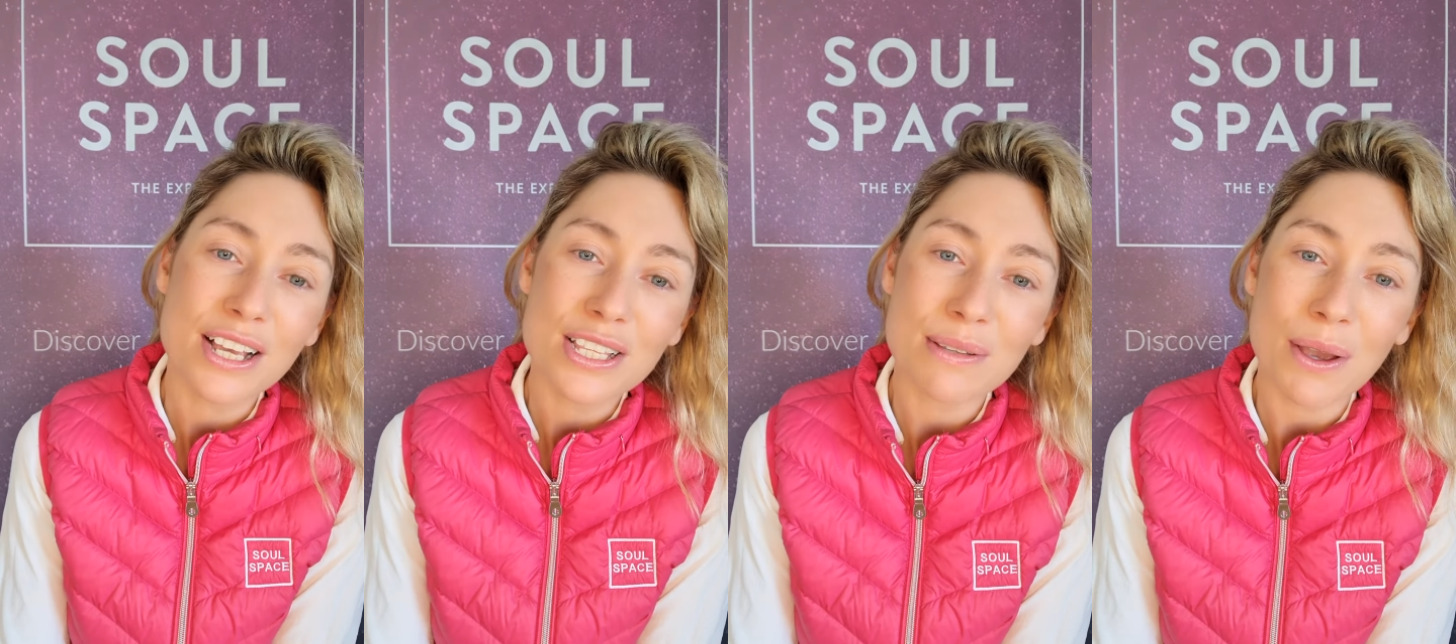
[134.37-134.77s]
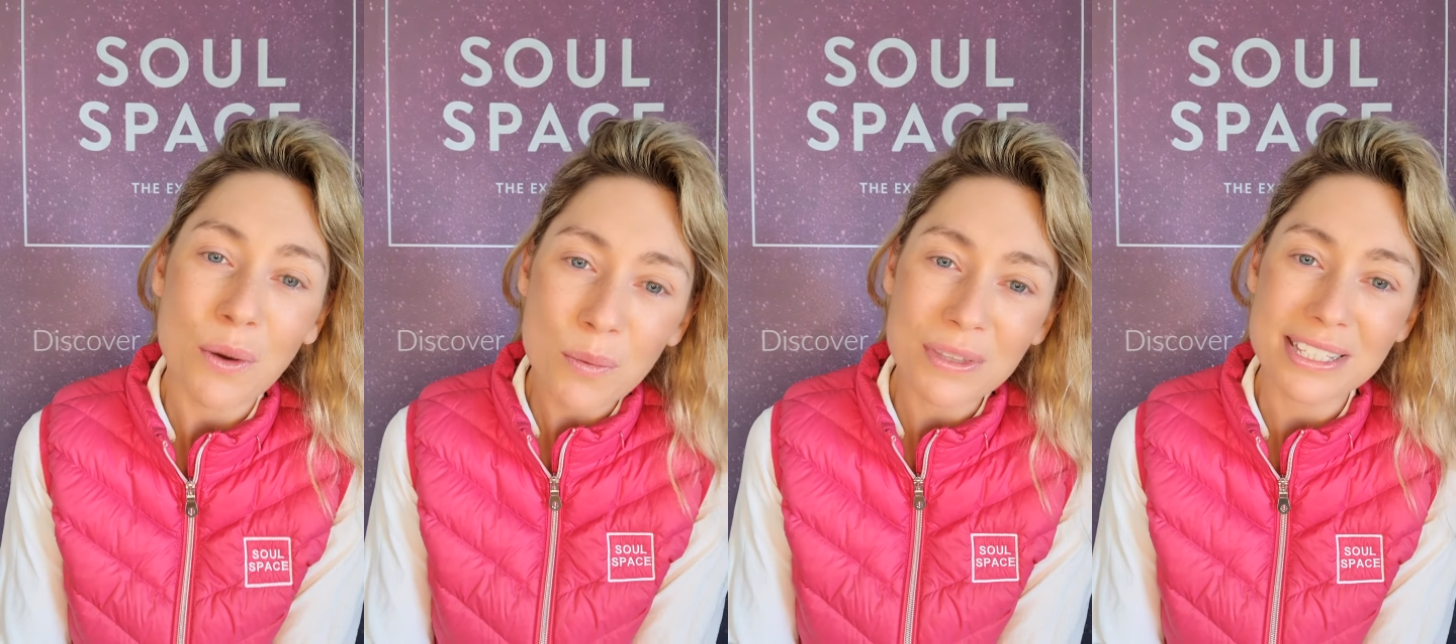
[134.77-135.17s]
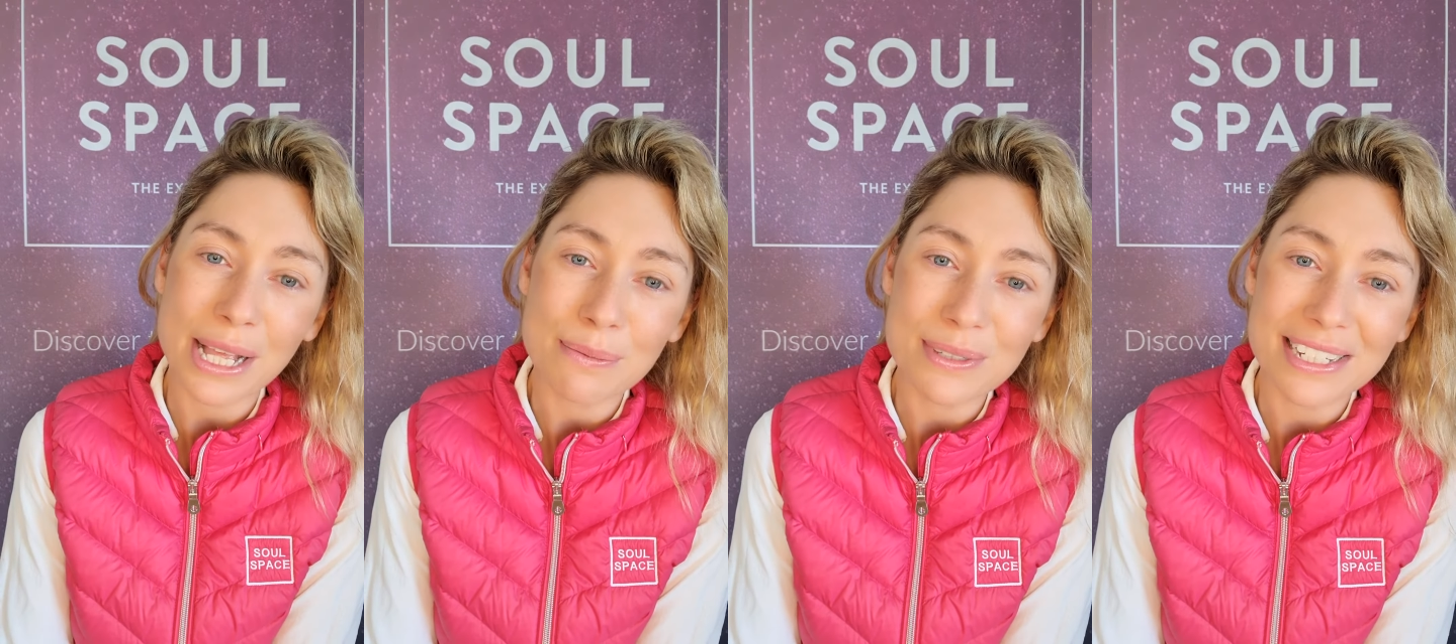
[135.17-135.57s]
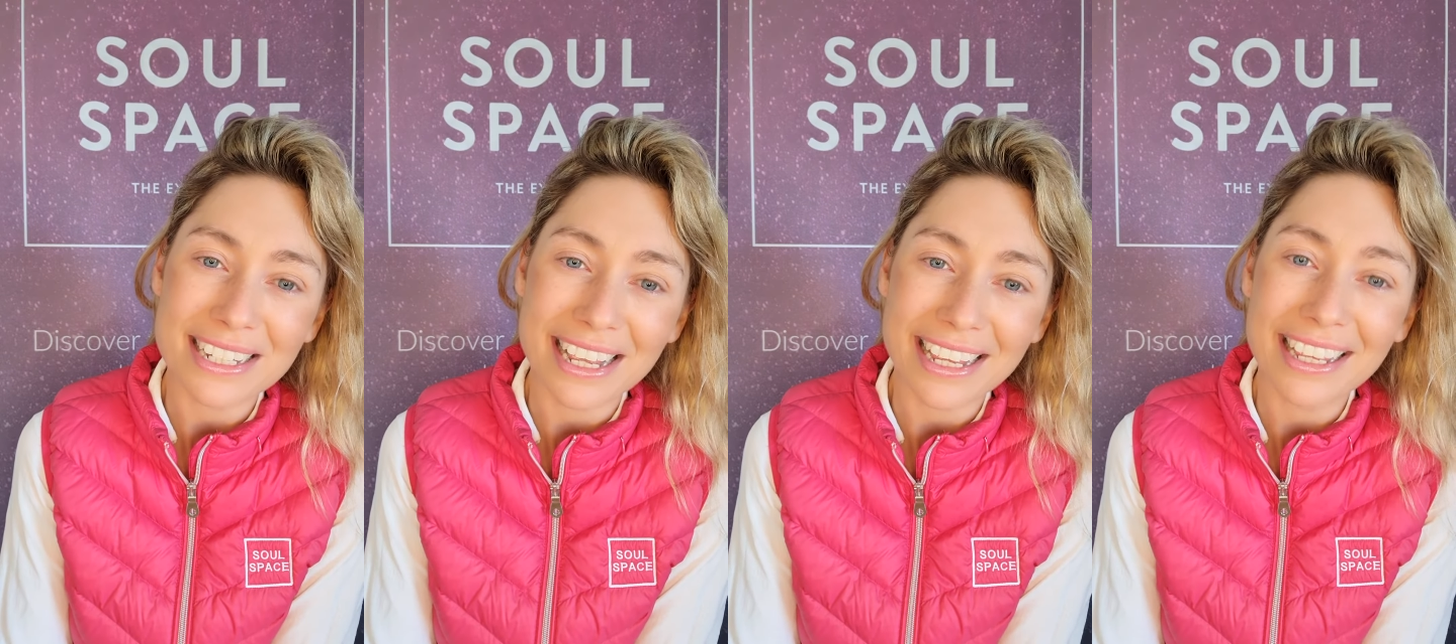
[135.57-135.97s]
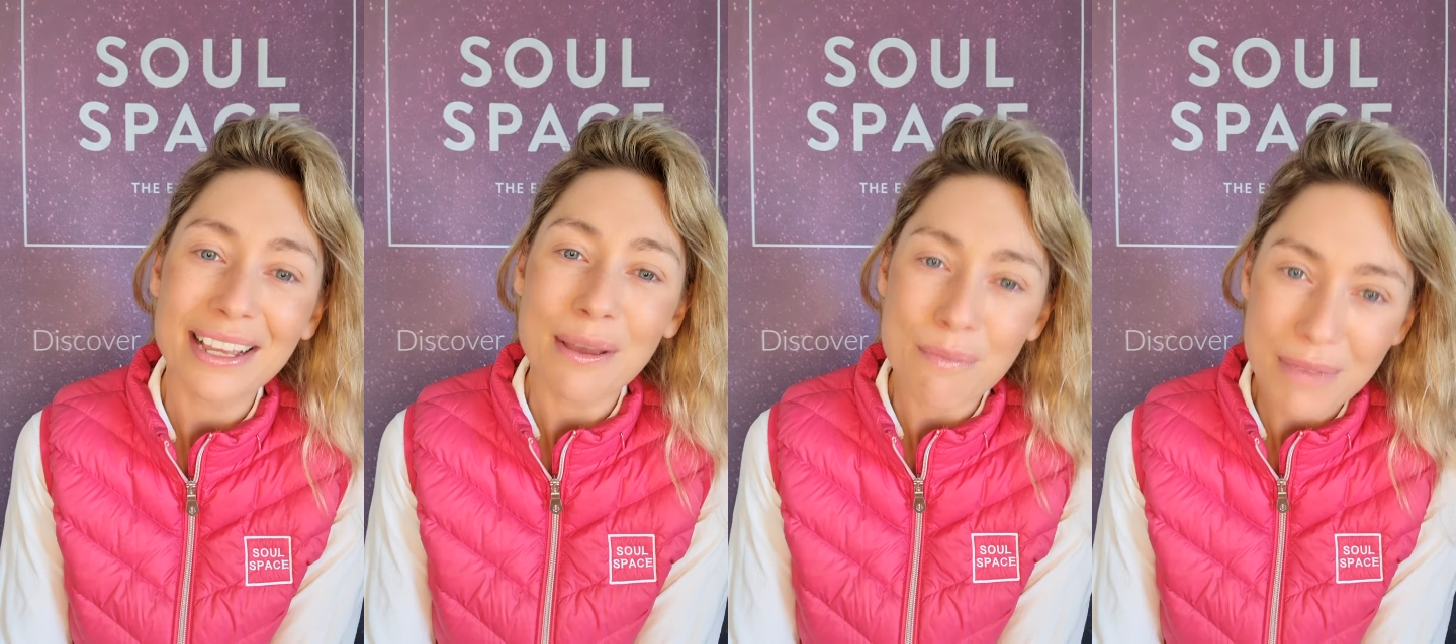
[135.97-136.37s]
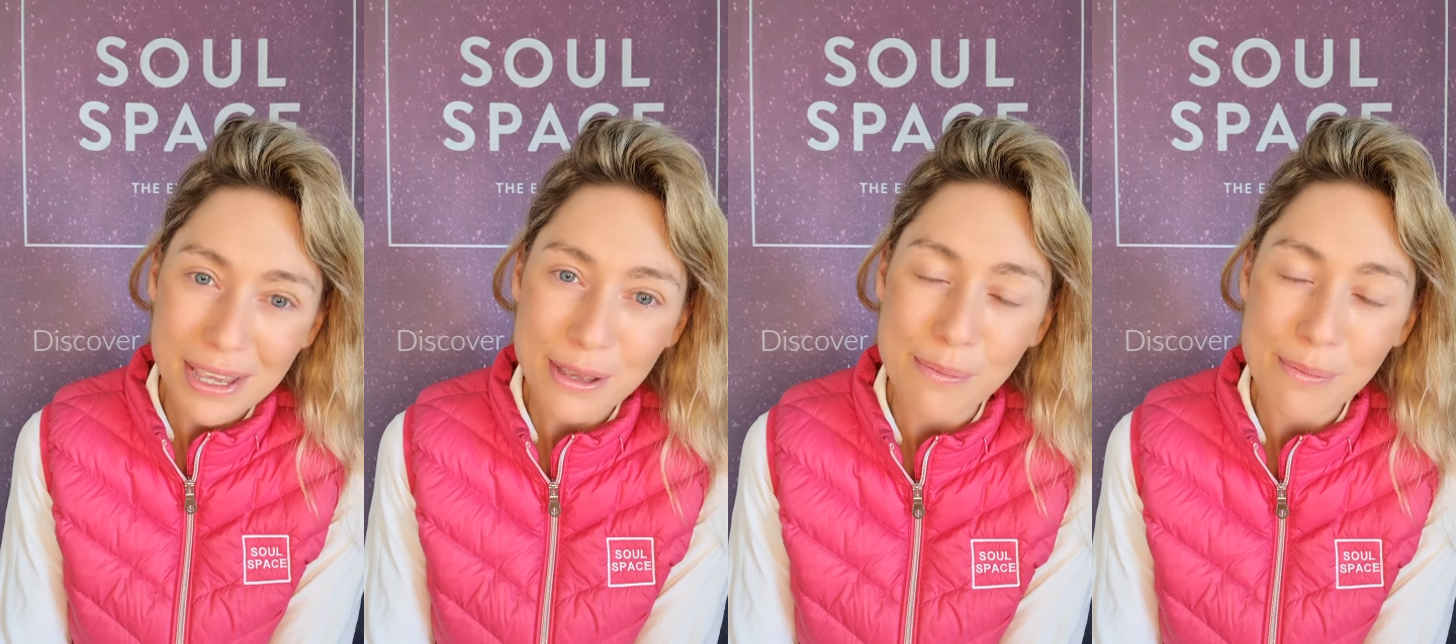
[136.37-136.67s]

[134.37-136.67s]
So I hope this helps today. May you